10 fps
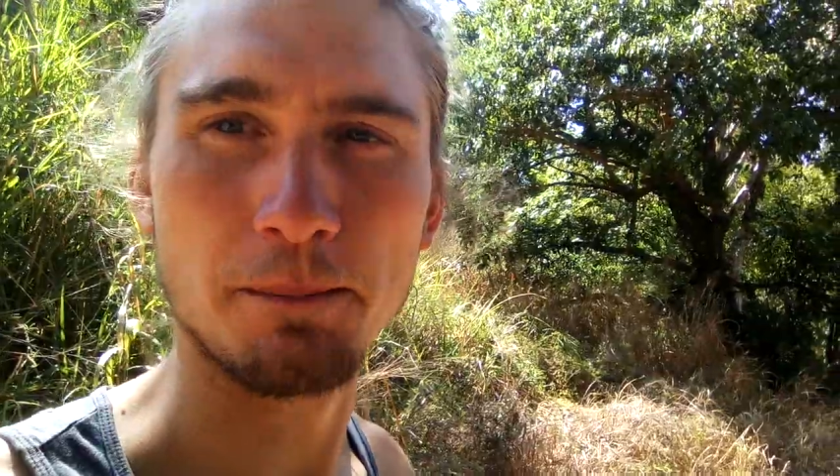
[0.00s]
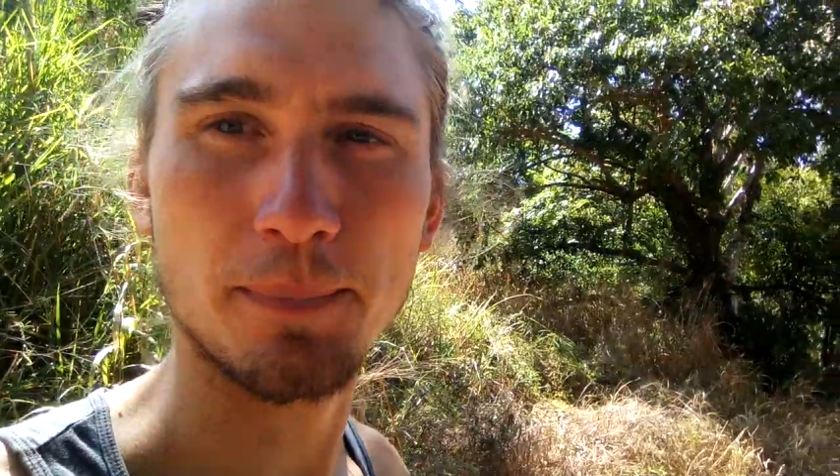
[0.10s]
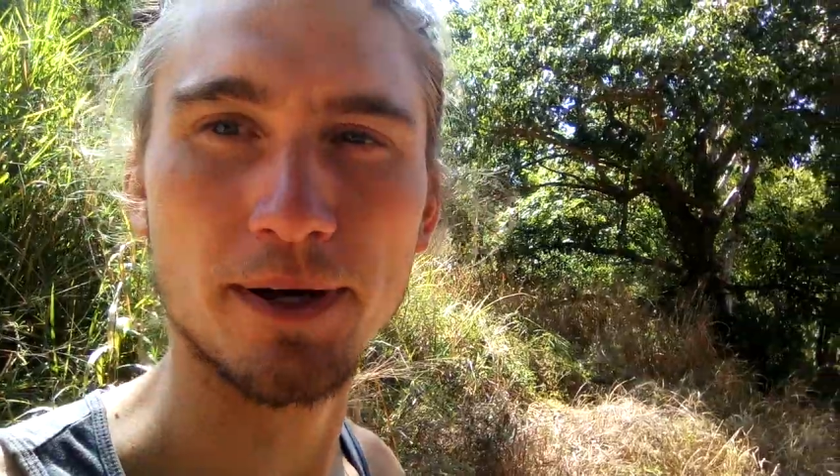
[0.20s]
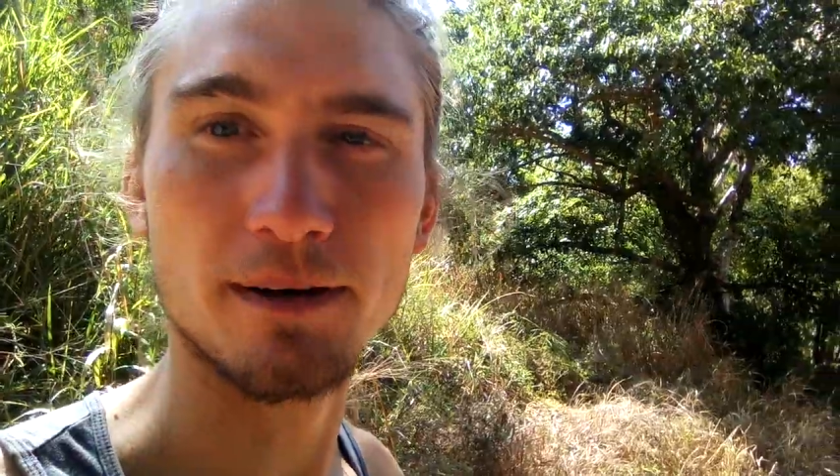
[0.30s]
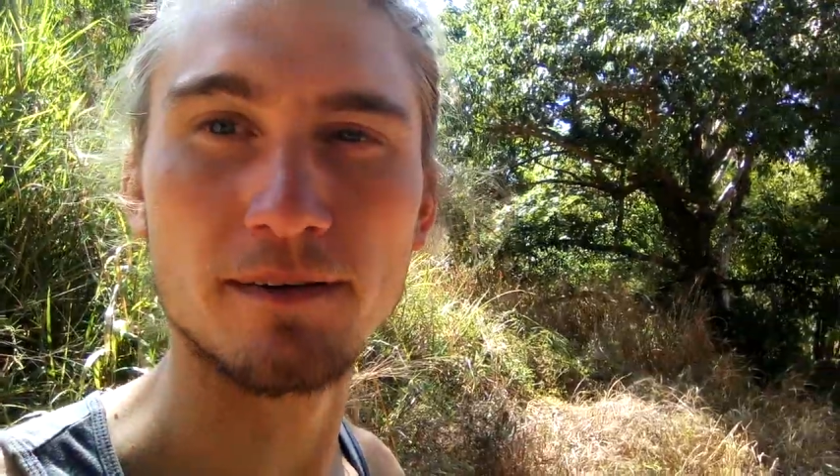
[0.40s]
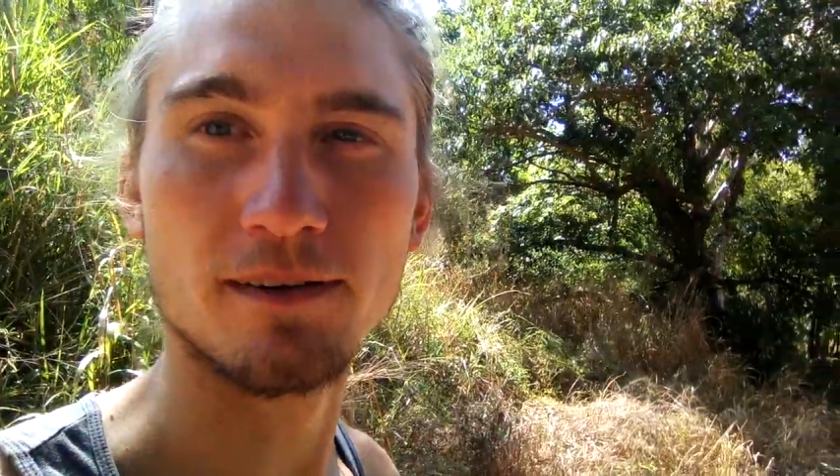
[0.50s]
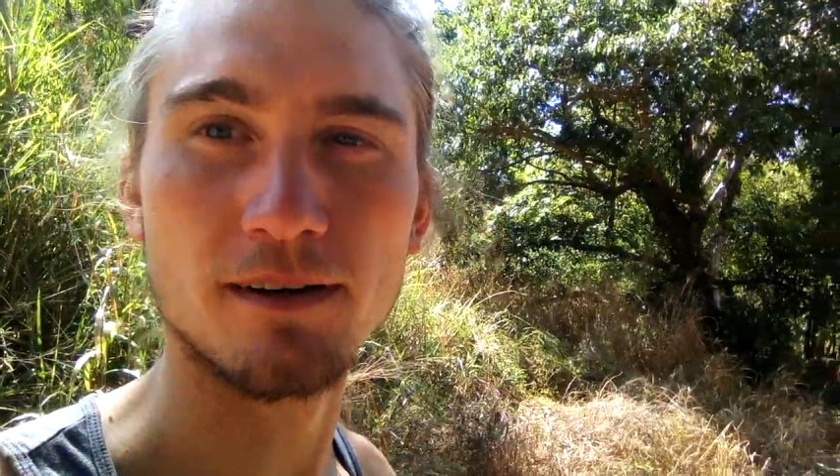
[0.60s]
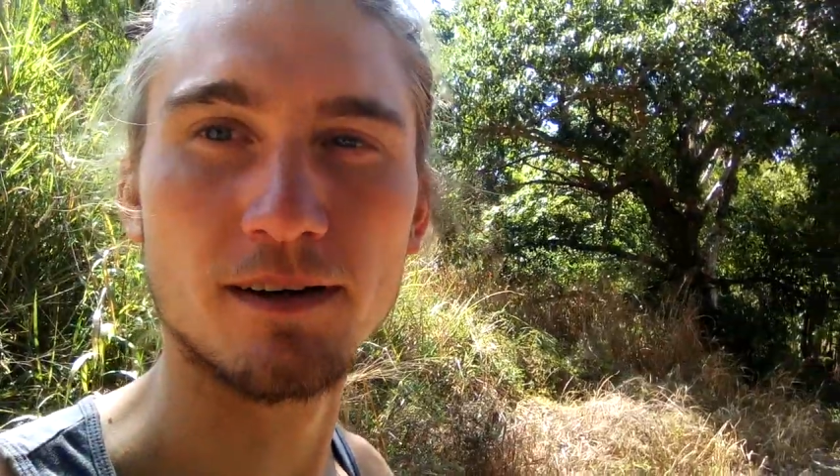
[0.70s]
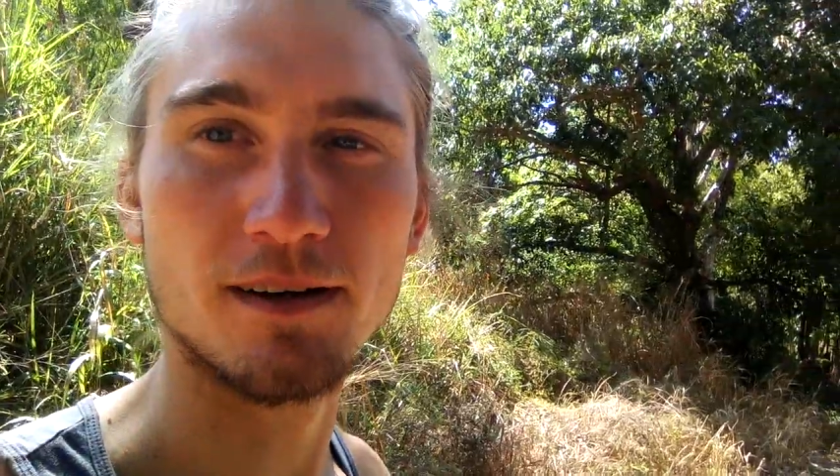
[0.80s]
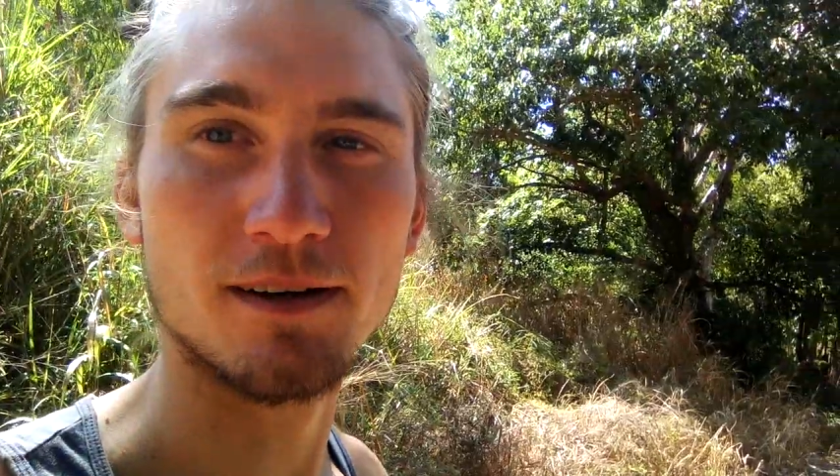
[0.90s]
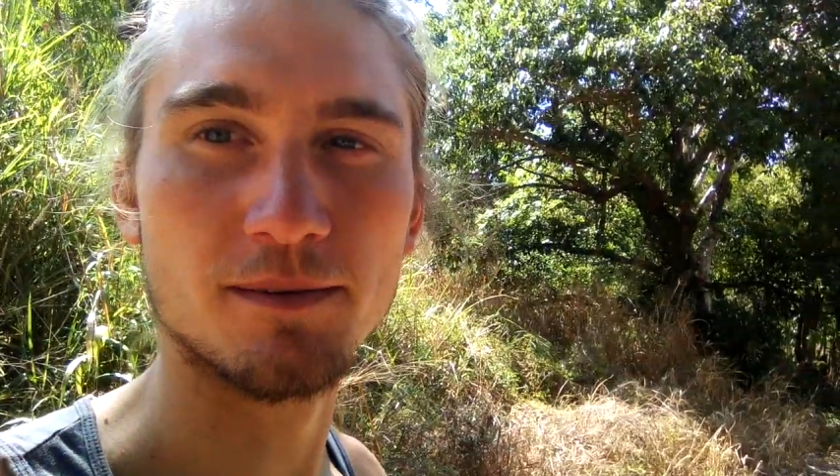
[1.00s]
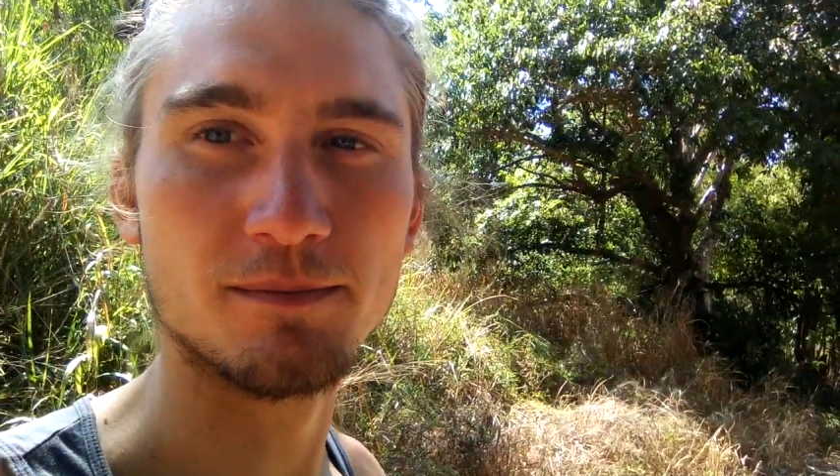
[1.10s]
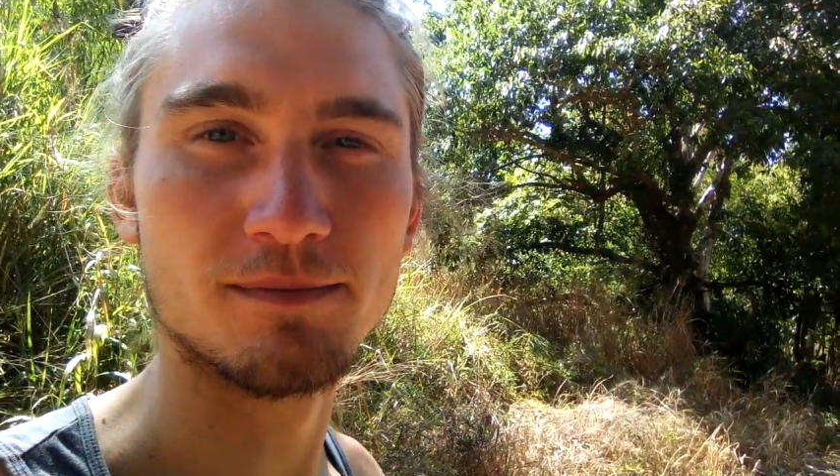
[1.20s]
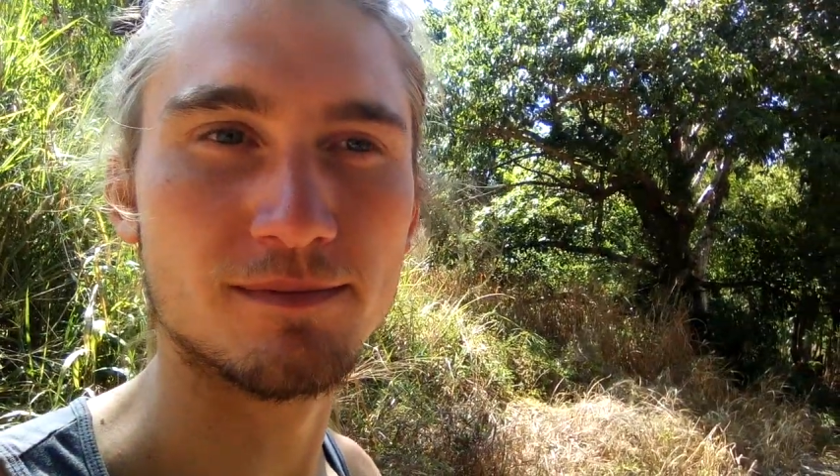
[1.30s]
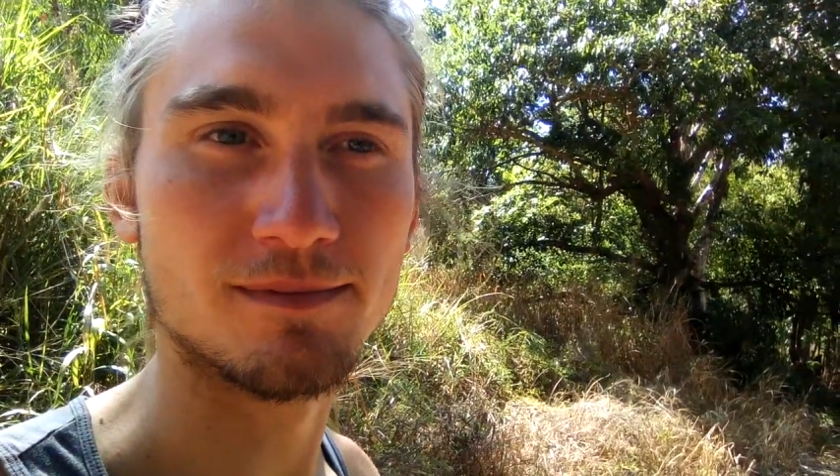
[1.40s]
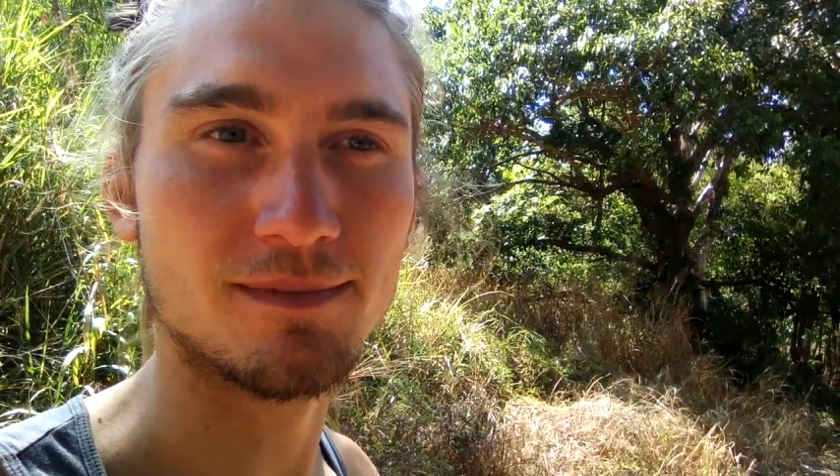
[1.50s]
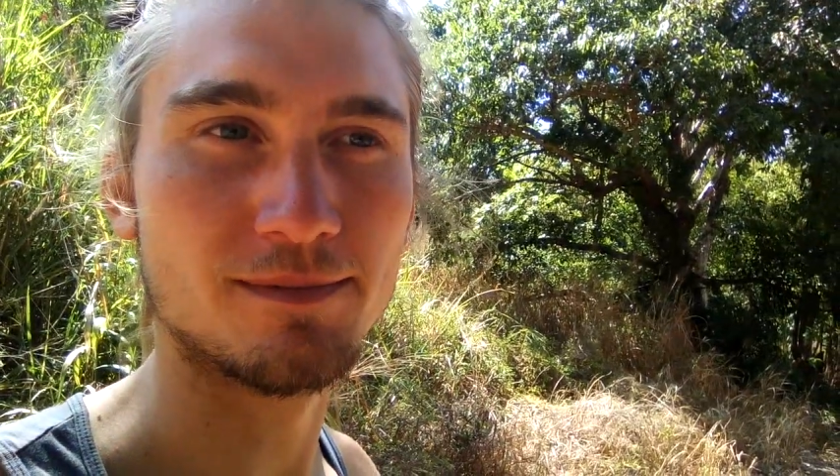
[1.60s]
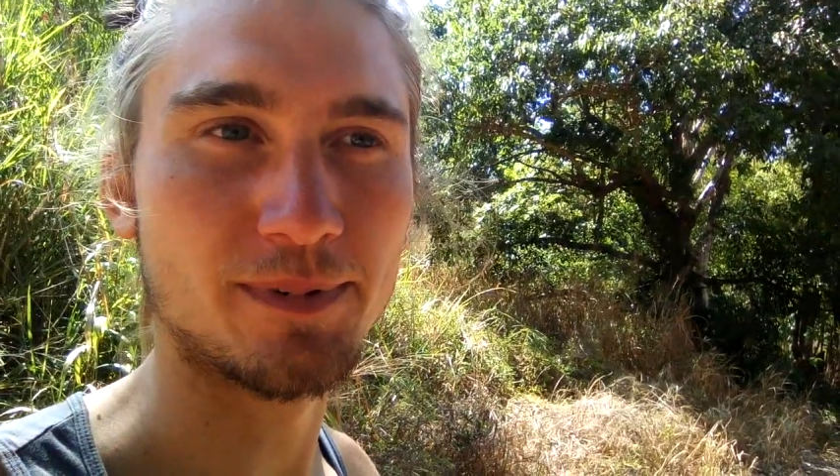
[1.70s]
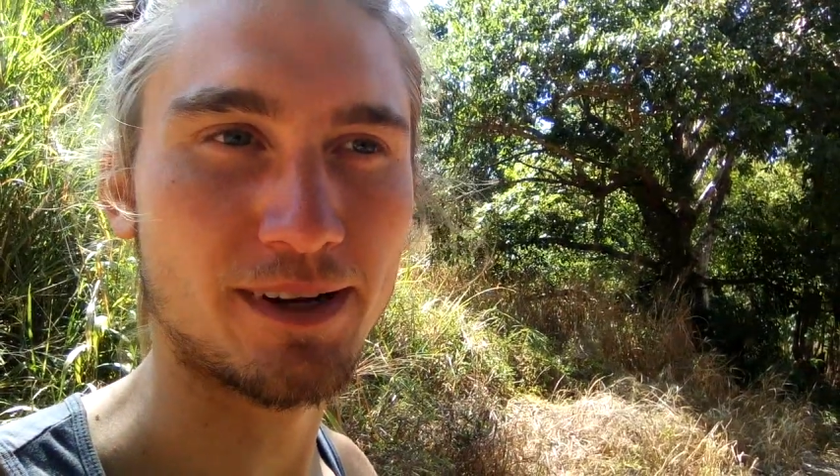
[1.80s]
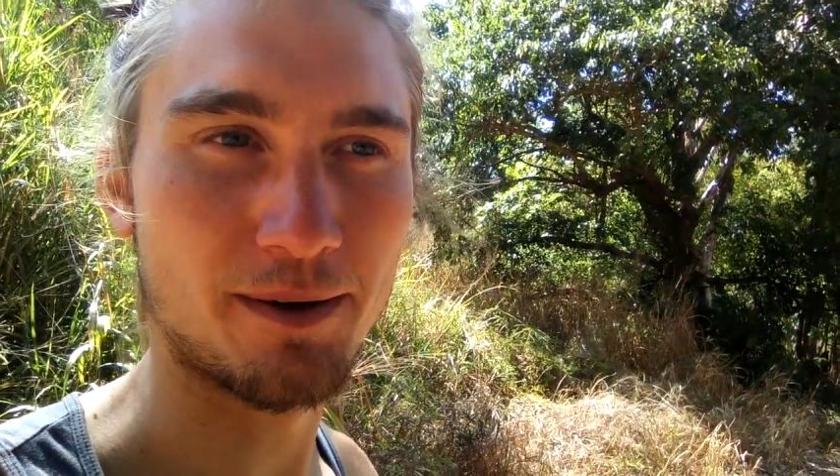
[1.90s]
but
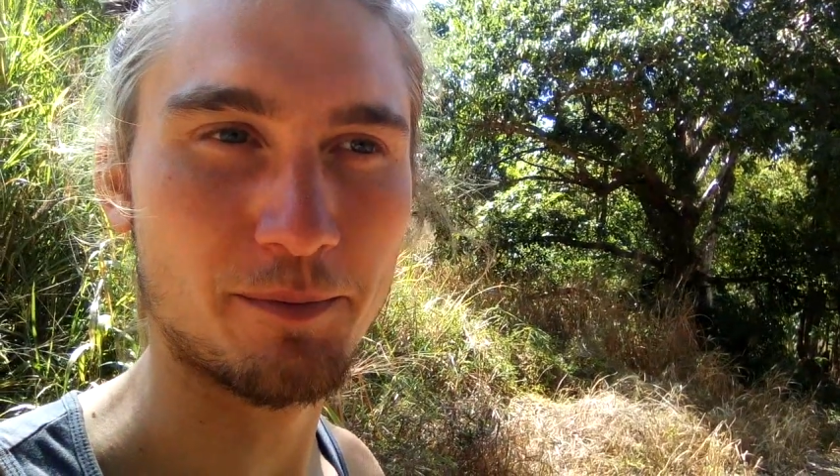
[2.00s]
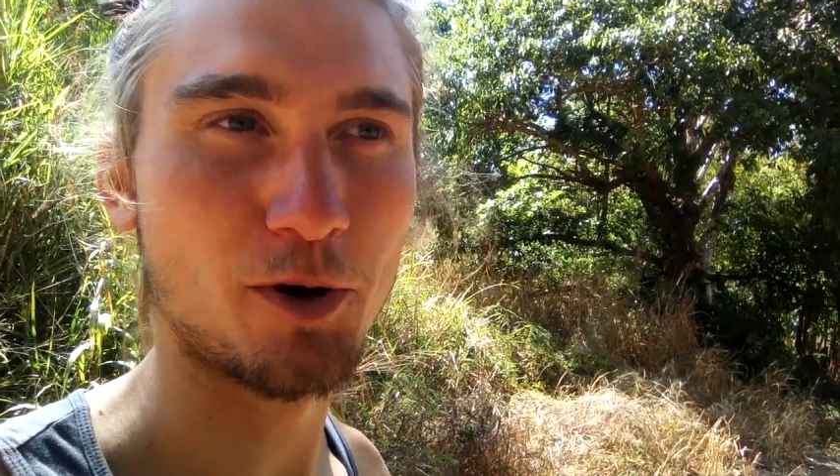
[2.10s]
I'm